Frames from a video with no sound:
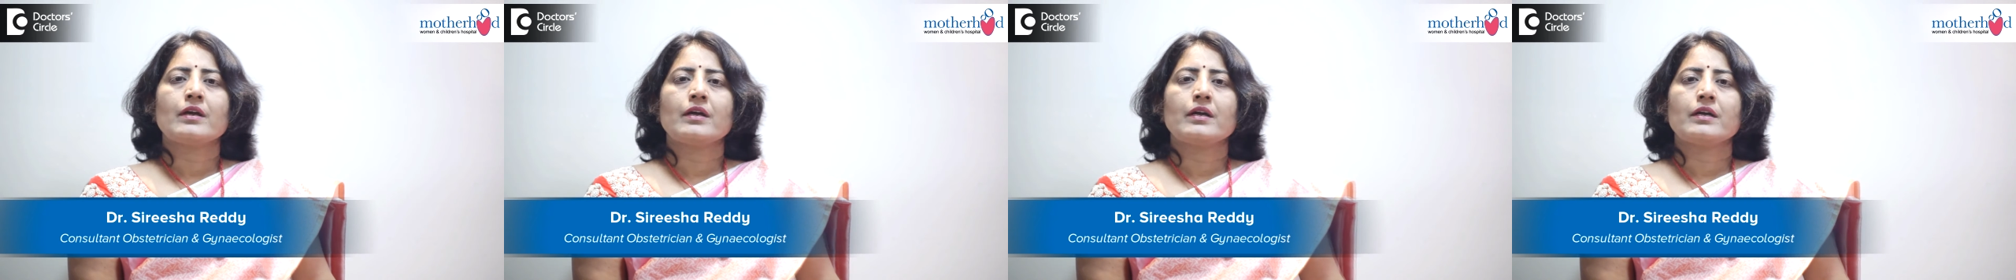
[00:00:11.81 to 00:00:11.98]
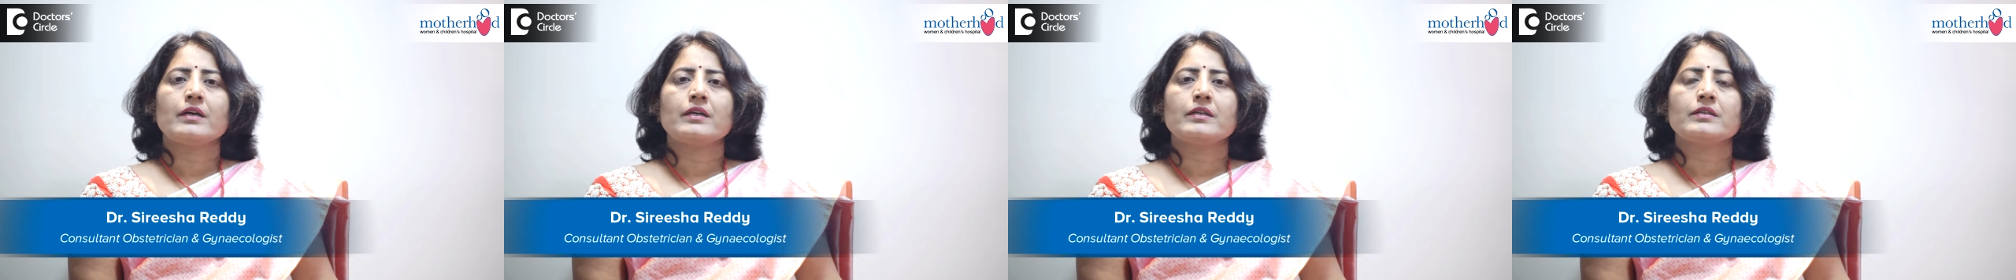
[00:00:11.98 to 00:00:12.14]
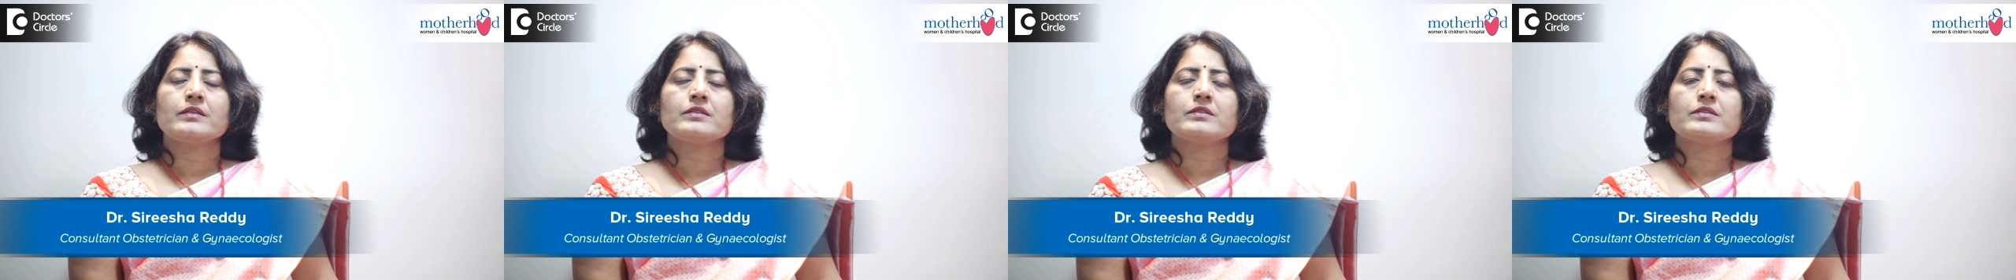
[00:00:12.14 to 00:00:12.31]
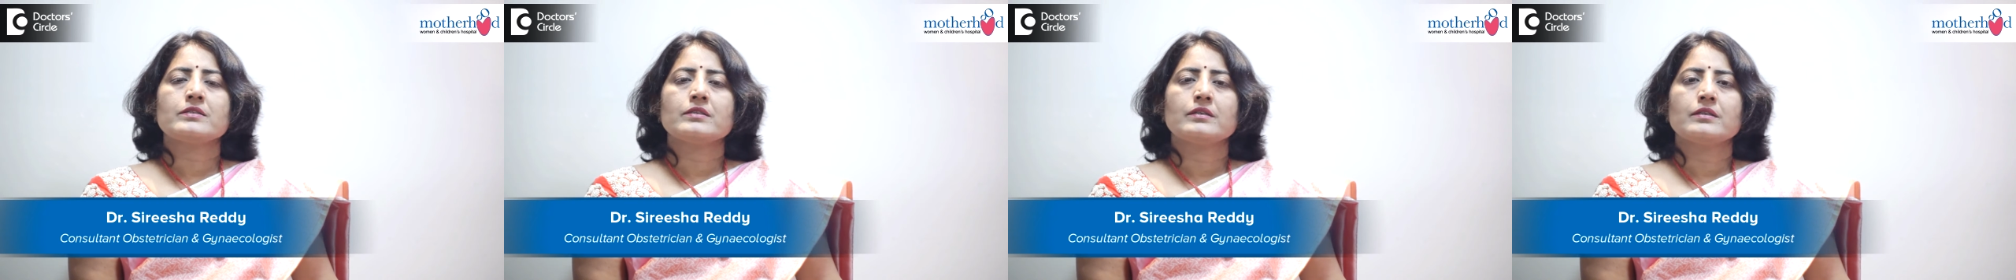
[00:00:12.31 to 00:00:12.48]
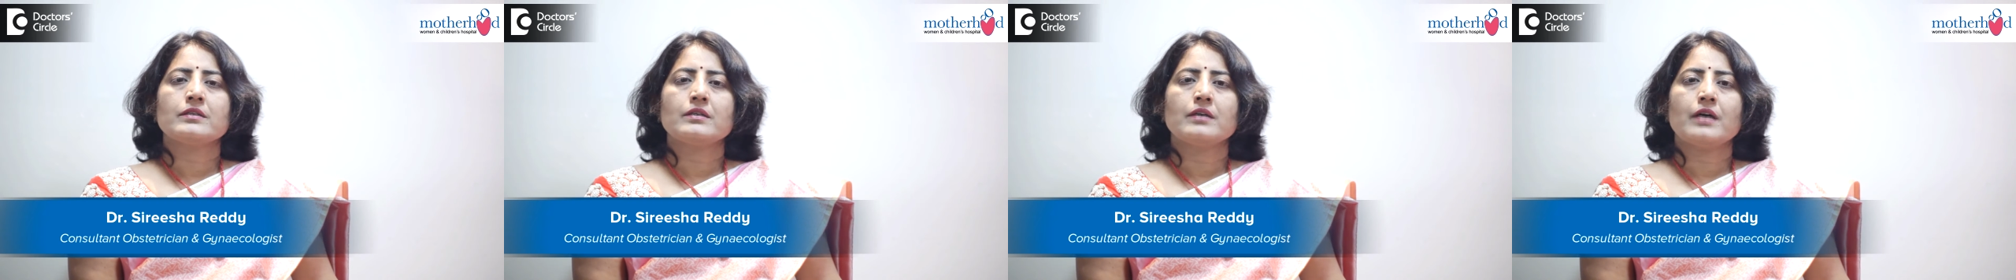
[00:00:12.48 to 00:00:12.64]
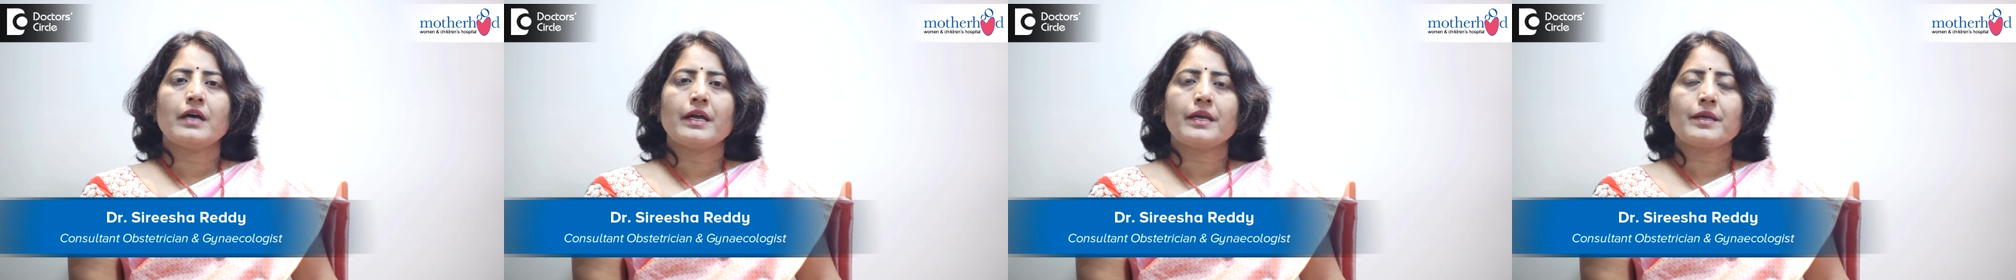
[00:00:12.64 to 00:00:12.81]
and
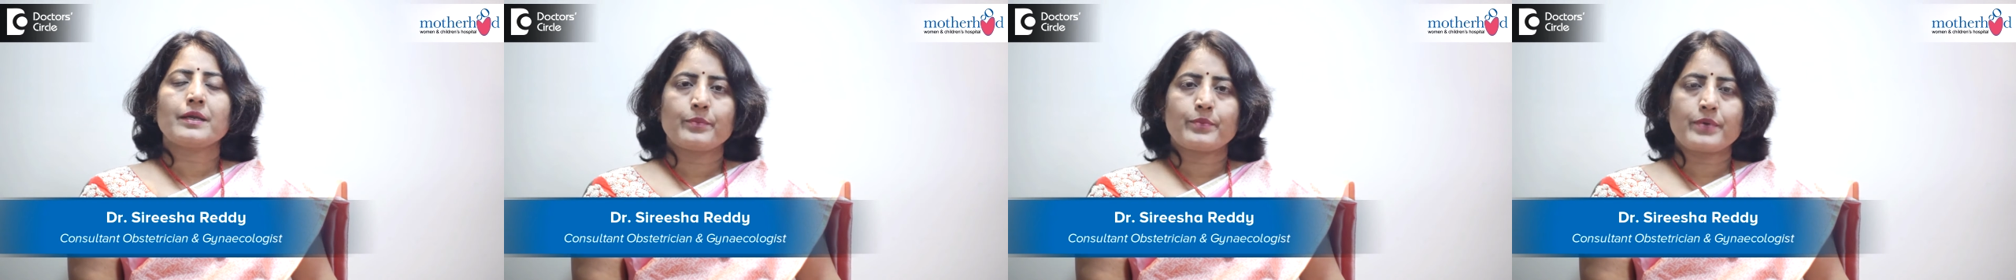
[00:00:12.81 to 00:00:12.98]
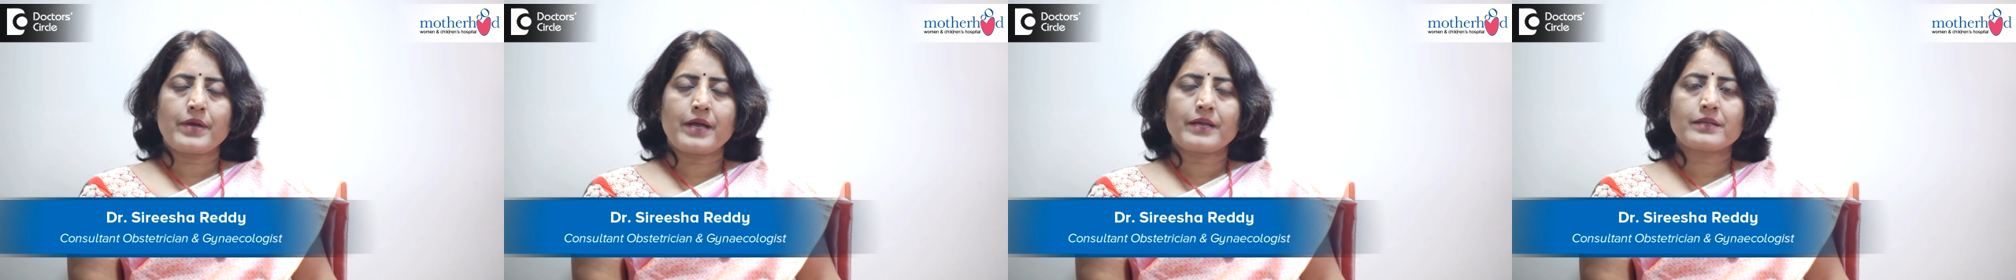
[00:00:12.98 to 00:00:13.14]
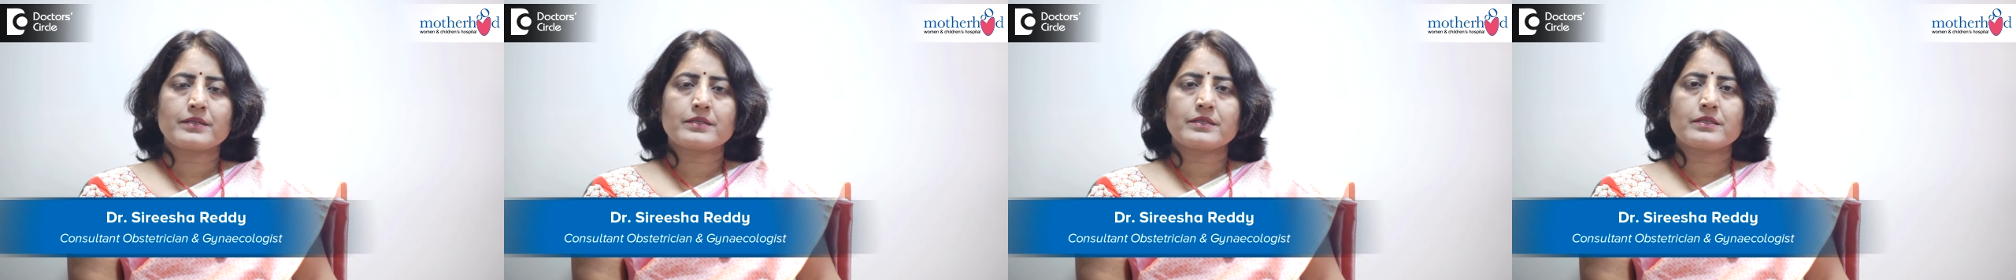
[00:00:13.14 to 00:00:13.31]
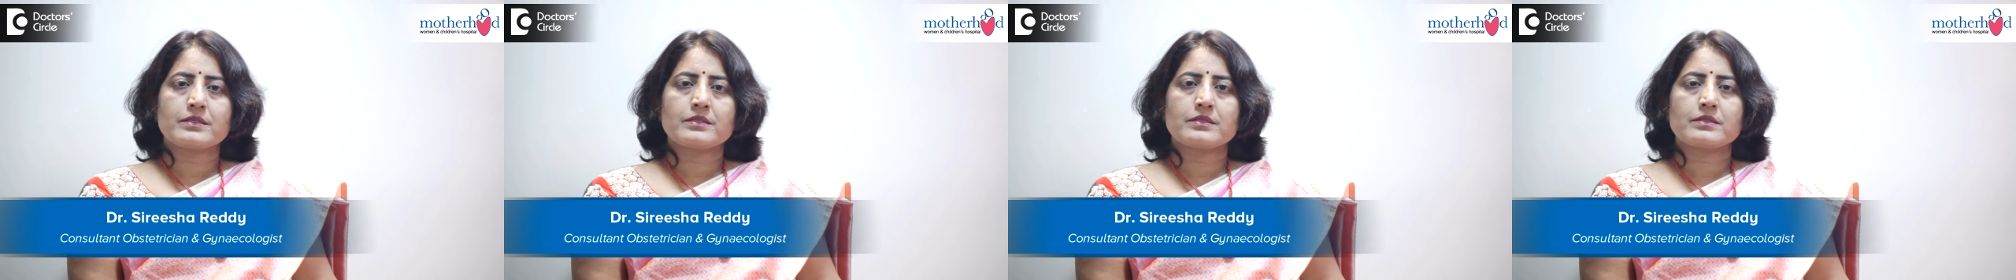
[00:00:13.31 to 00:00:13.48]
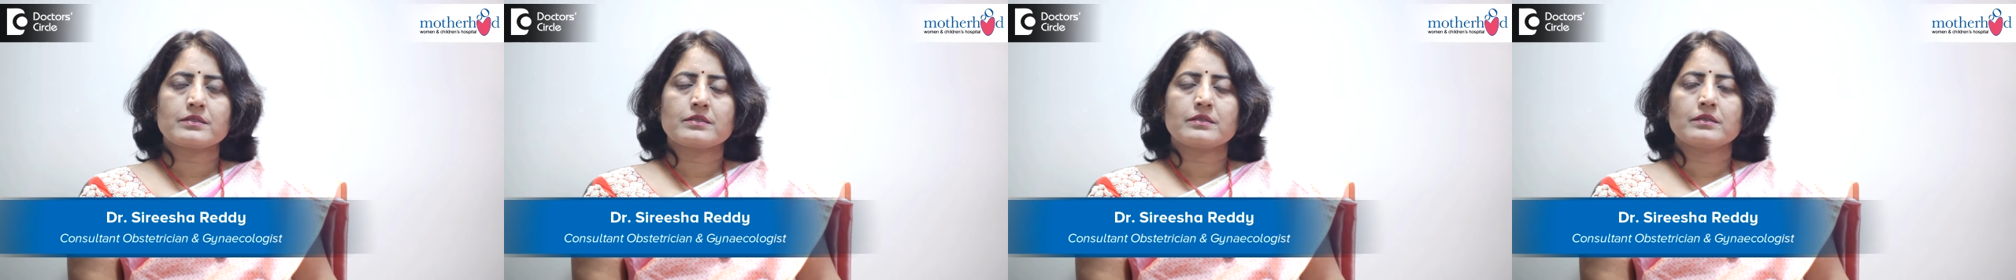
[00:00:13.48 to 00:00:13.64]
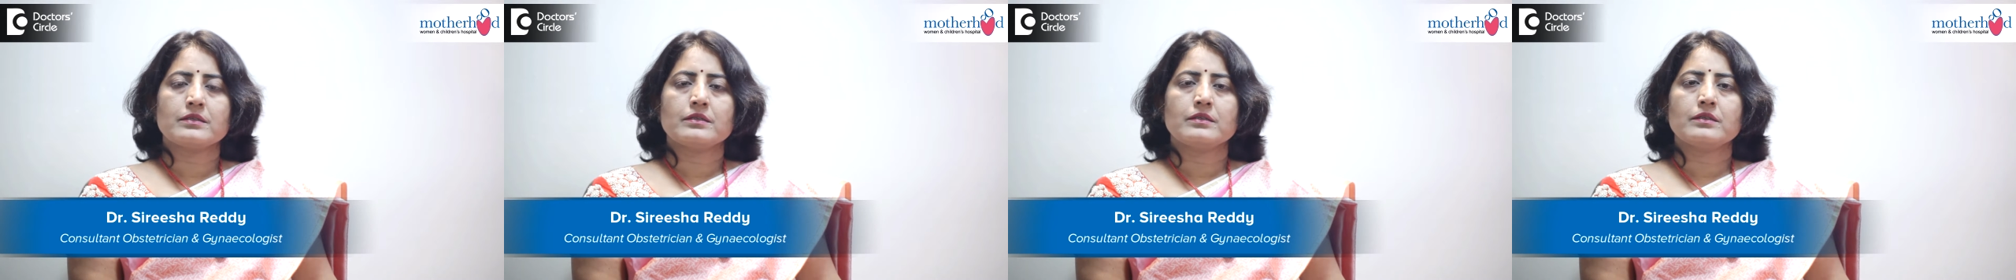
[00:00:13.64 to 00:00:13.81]
I
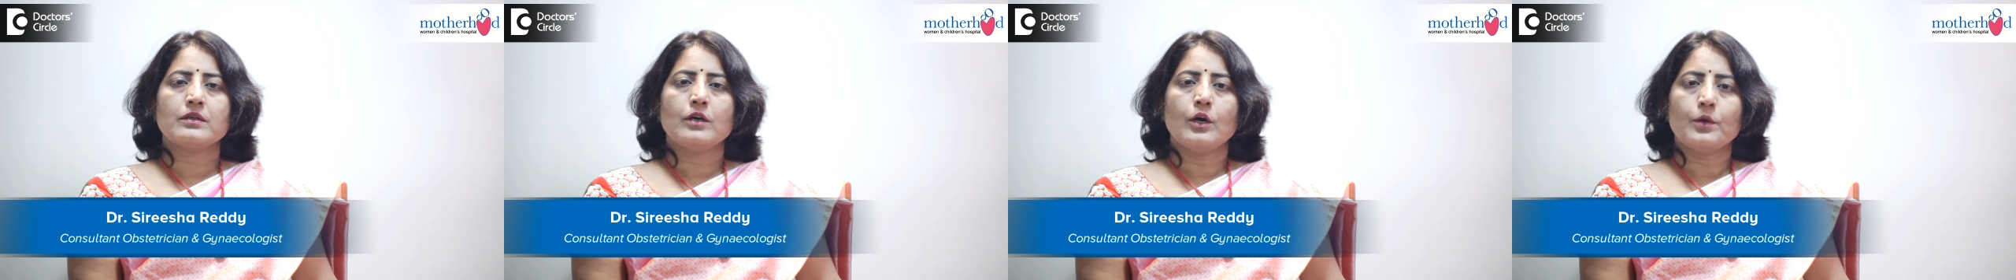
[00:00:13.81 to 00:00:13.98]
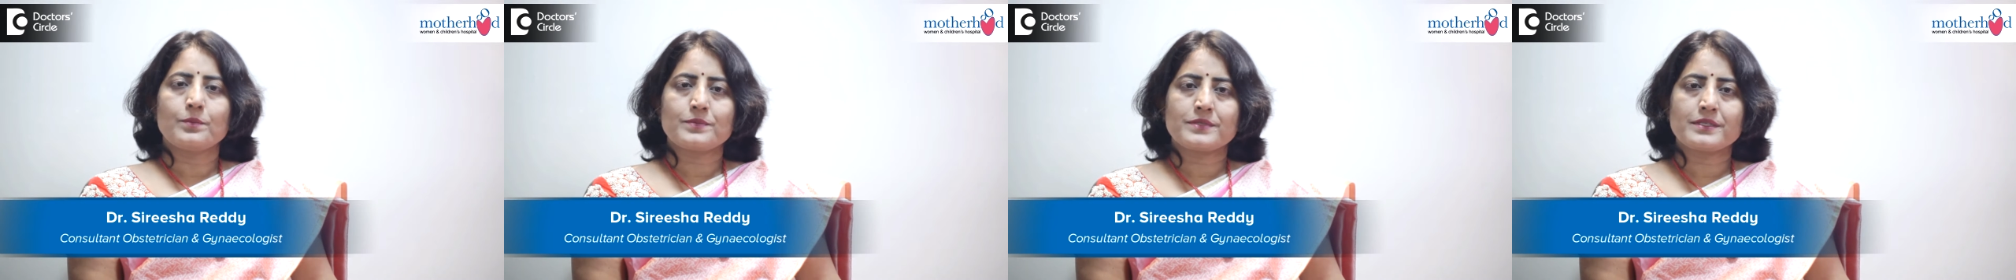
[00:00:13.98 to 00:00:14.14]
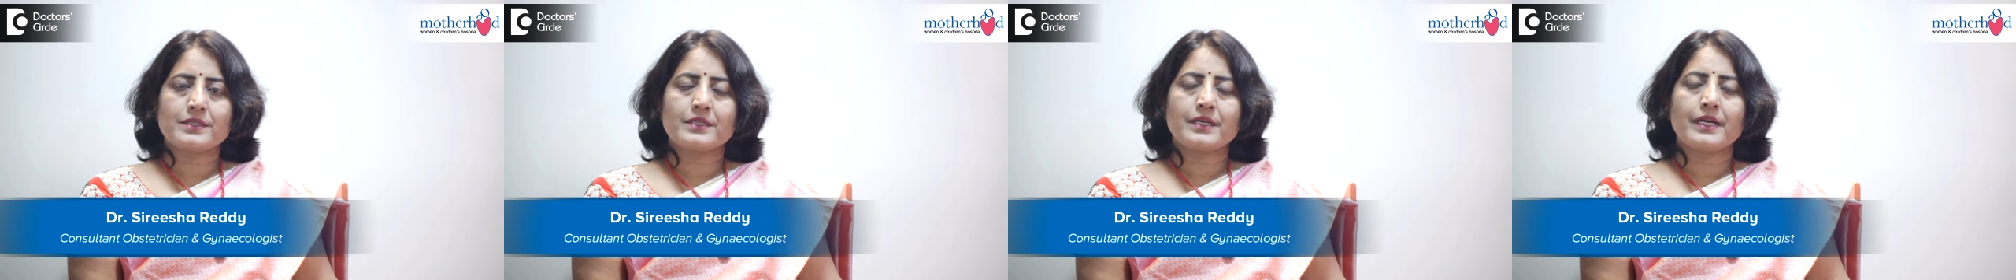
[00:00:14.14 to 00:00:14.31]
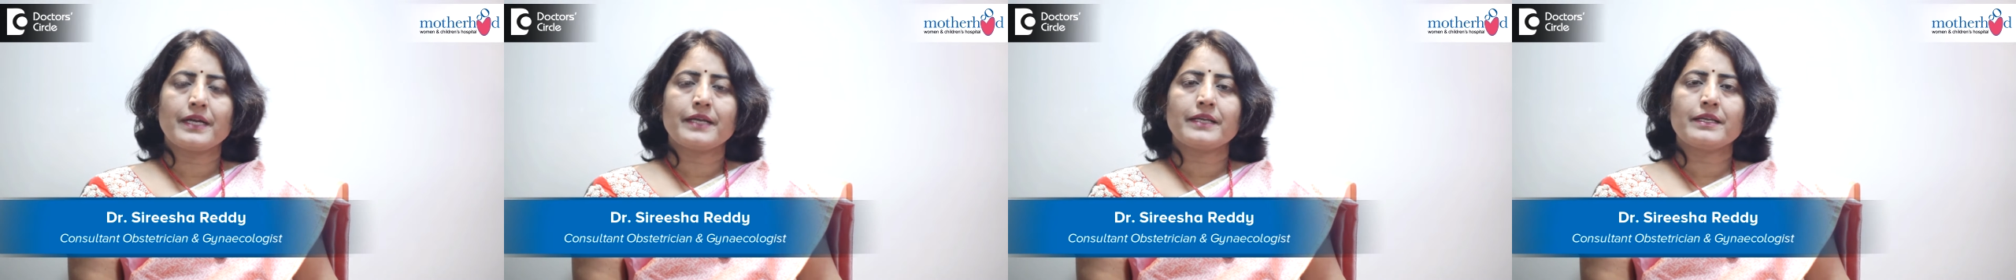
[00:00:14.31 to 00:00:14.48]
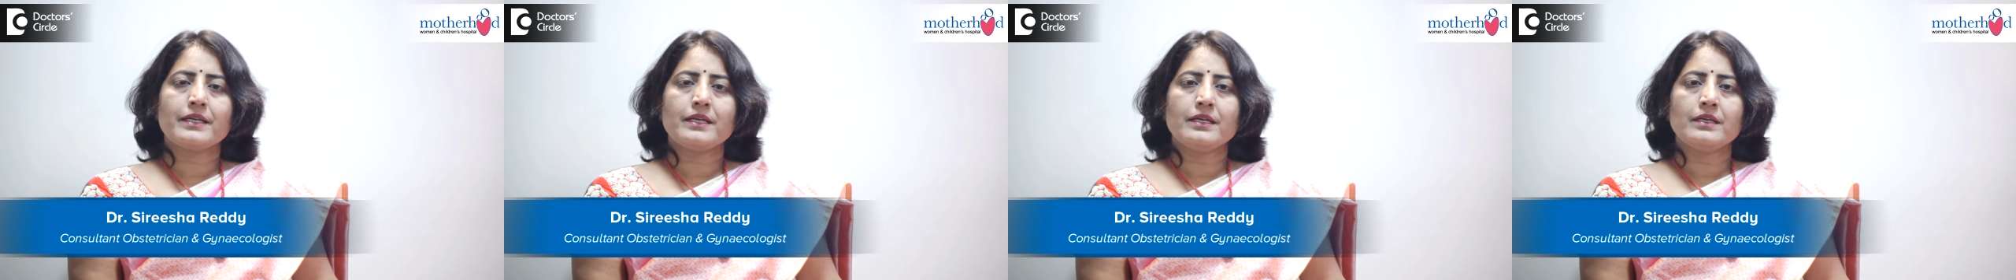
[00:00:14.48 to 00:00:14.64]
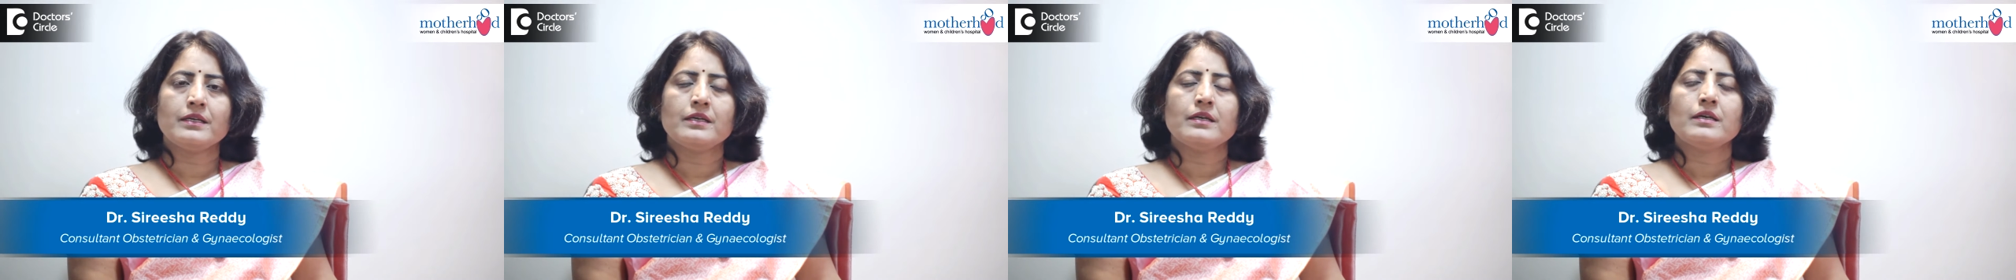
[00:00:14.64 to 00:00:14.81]
practice obs and
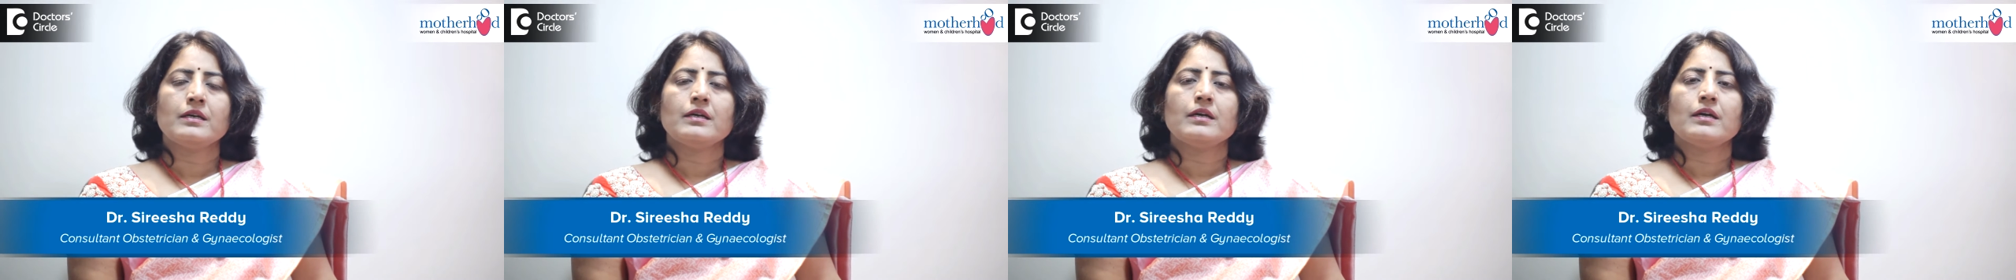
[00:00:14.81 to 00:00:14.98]
gynae